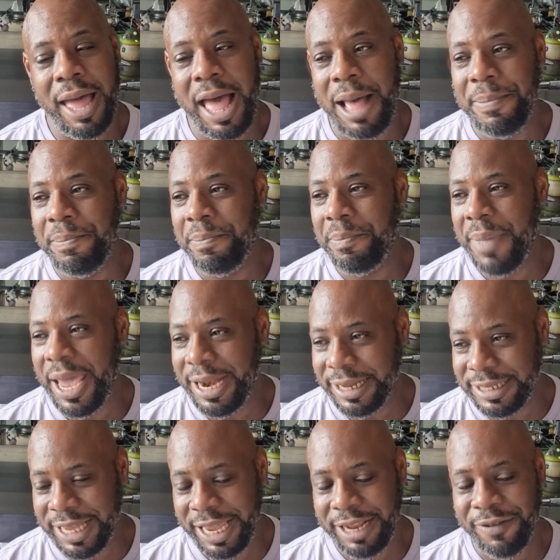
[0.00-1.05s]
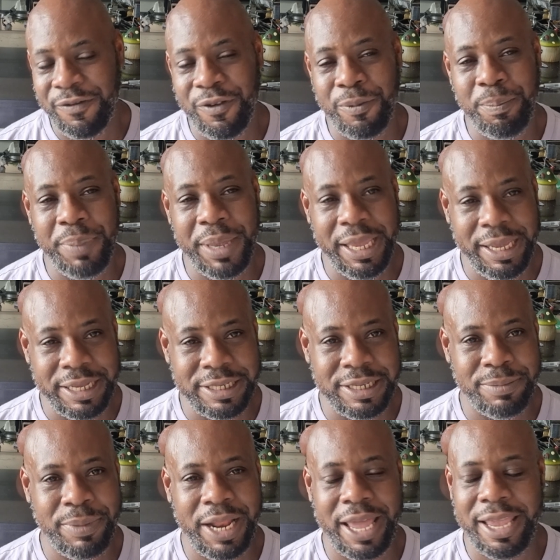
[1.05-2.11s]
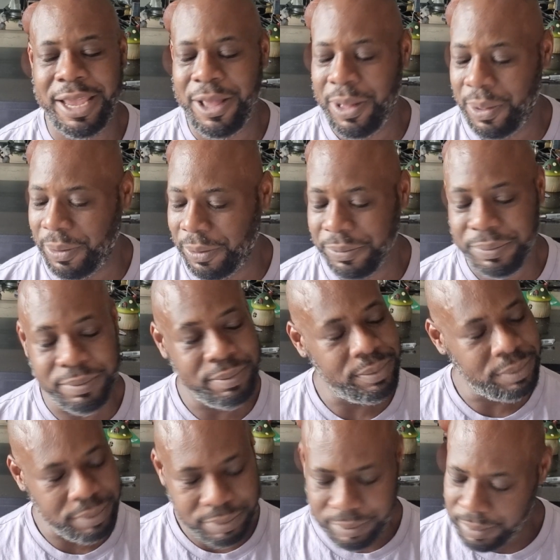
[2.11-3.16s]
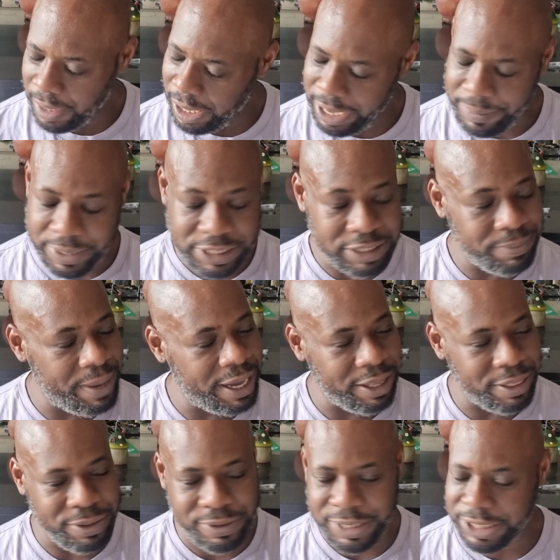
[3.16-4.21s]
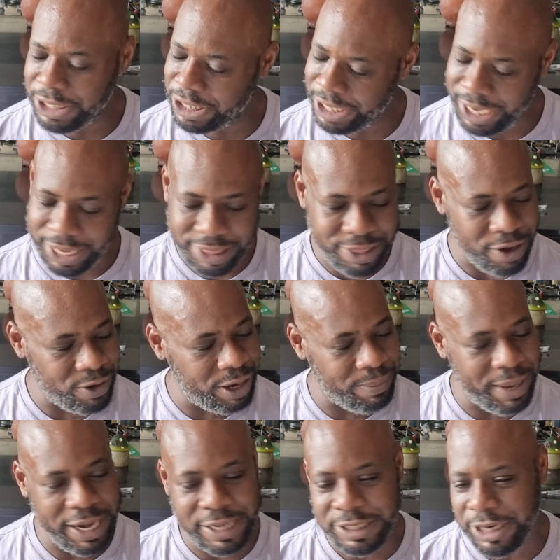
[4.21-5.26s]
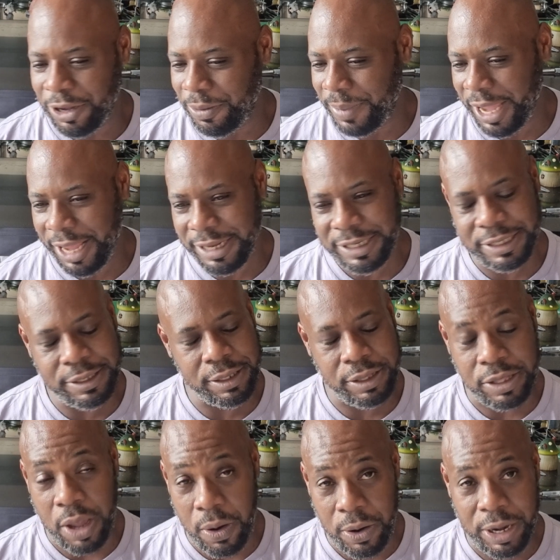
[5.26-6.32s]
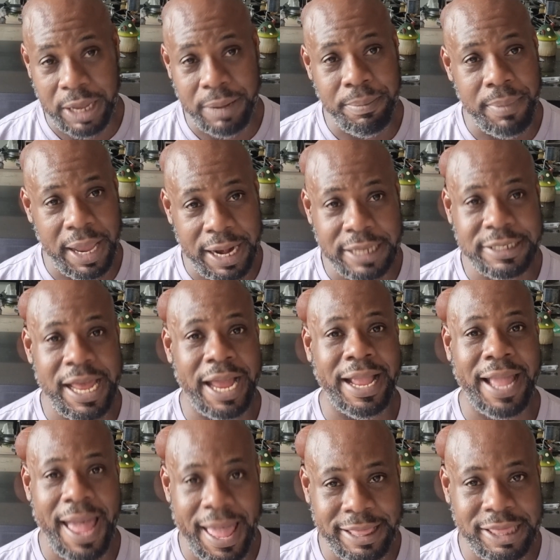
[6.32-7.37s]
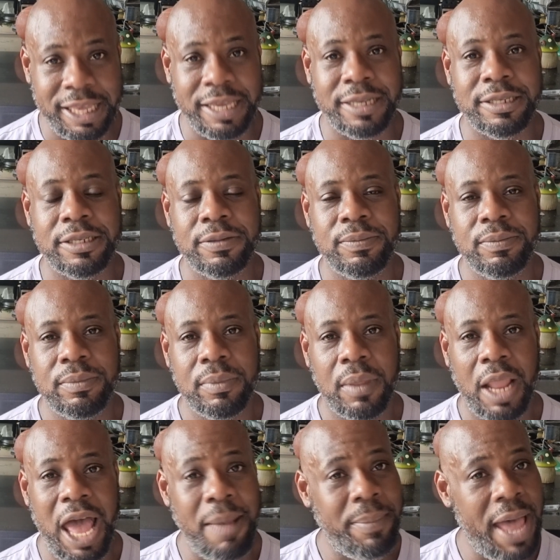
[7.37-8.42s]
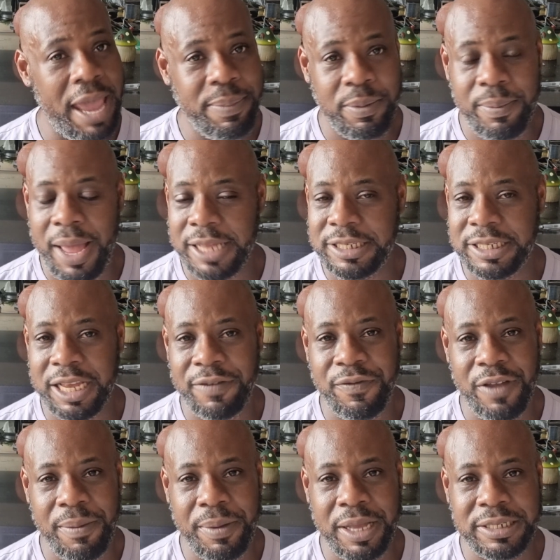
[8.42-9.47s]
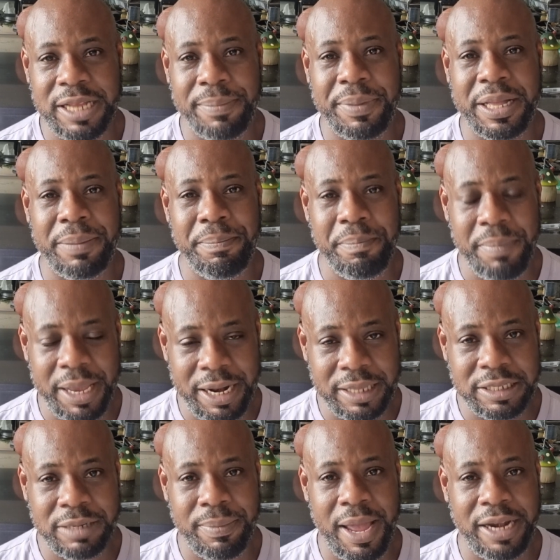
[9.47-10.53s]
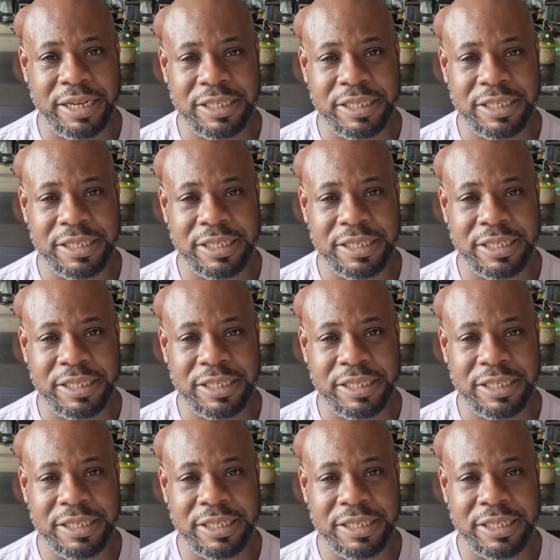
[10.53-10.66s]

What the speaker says: I'm meditating for peace to be like, yo, let me just make it through this shit. 30 minutes, yo, man. Just 30 minutes. I got this. I'm hyping myself up because I'm committed to my